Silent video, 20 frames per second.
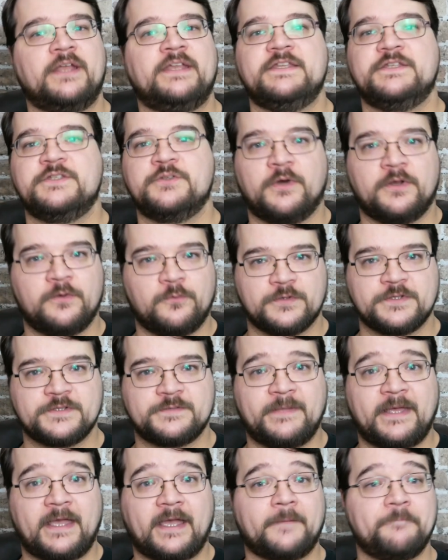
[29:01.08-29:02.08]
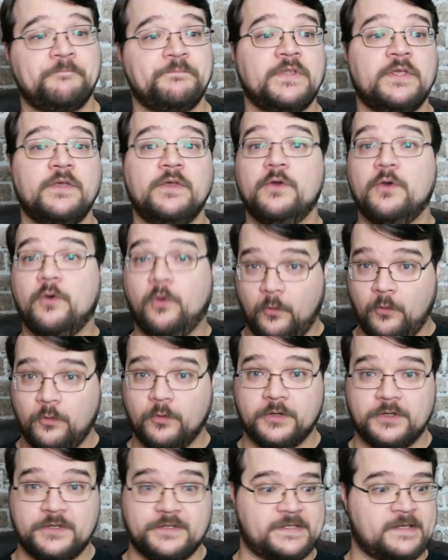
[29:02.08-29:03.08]
I need to on horseback.
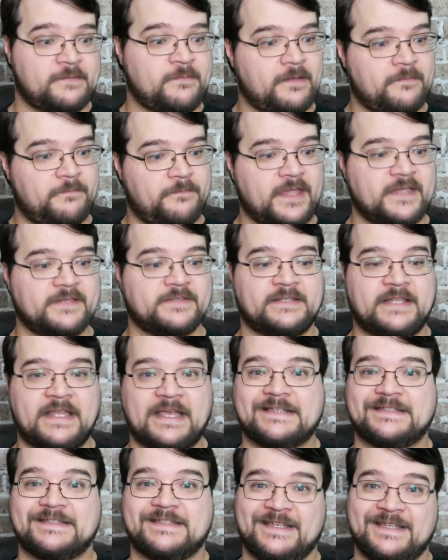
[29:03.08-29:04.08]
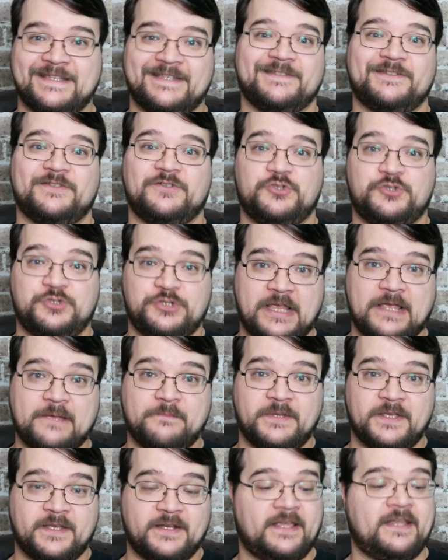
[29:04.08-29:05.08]
Or you say my base class is
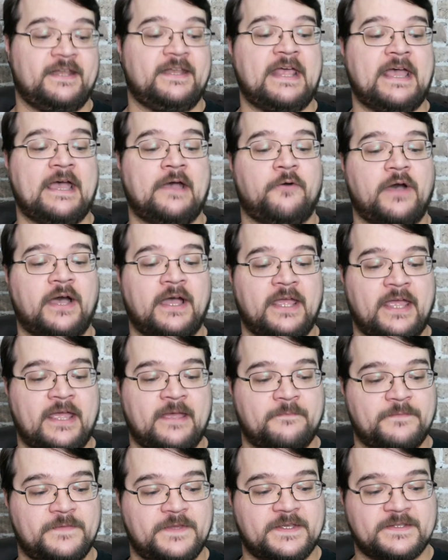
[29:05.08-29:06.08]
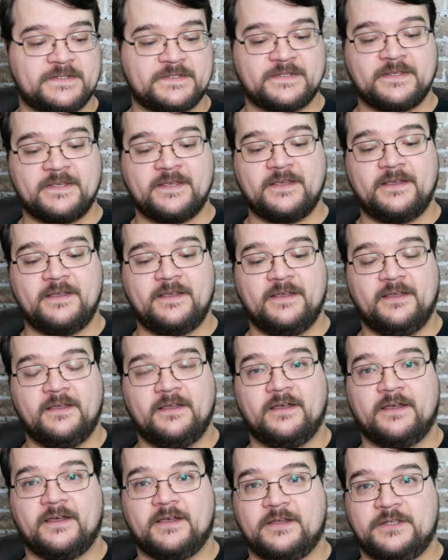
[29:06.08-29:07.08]
Champion, and now I am this,
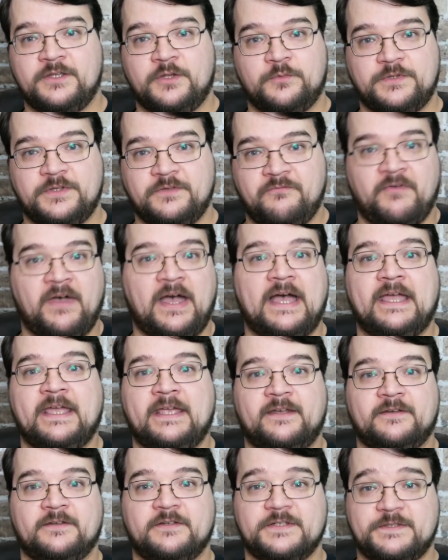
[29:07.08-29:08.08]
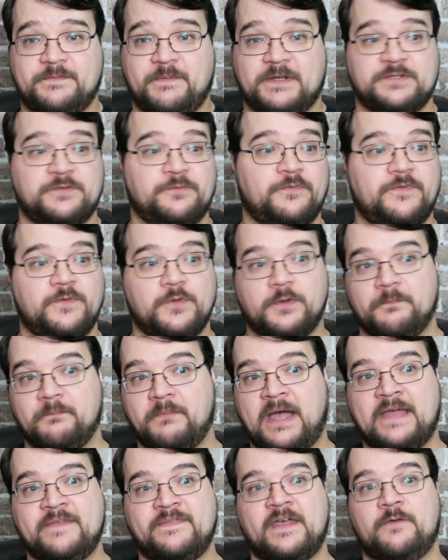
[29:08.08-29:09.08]
you know, divine. Especially if you
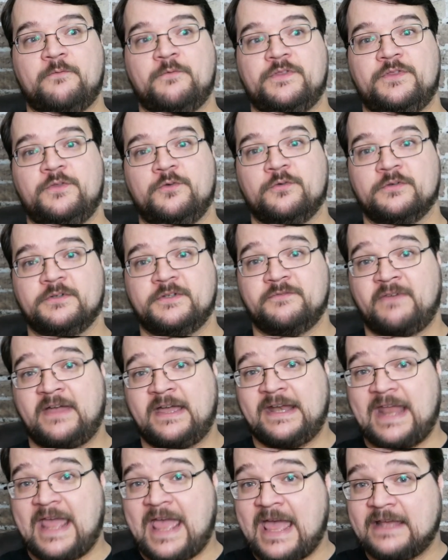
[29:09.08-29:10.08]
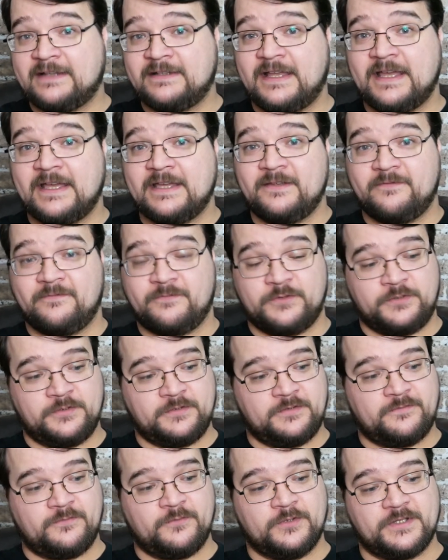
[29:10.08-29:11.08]
combine that with your divine ally
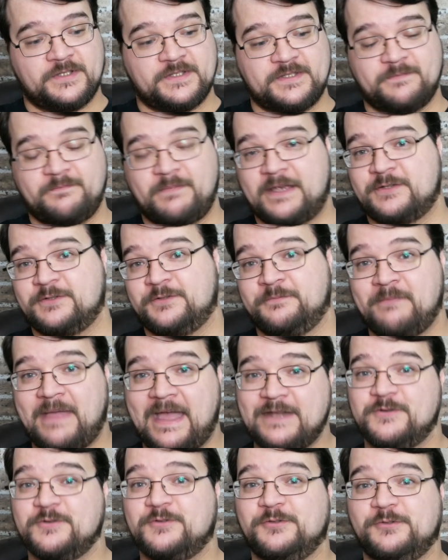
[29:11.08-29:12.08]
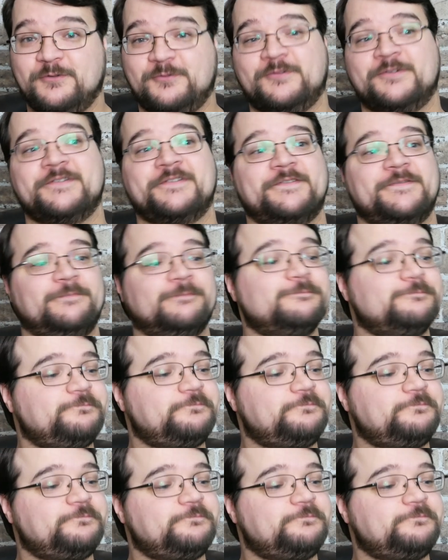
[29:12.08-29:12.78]
for a special magical horse.